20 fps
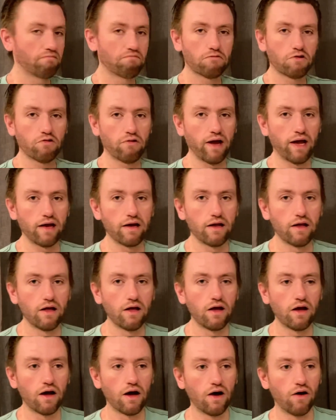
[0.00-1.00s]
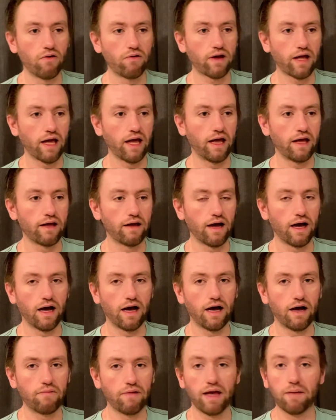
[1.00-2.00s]
Great. Okay.
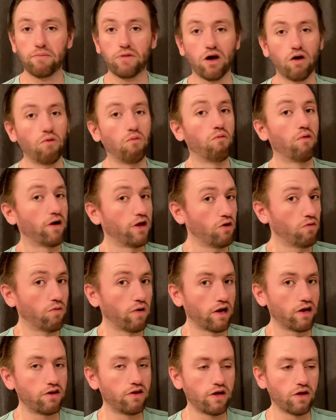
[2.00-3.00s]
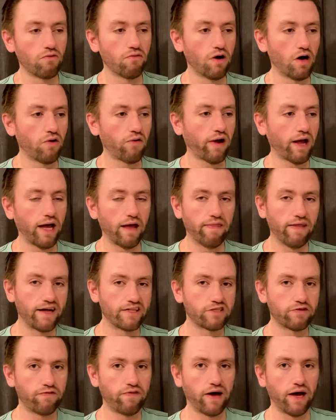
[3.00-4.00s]
Hypno, what do you want to do? Okay, that's
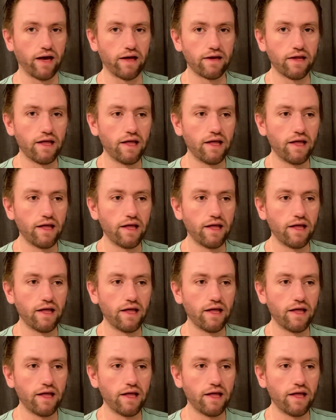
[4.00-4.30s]
fine.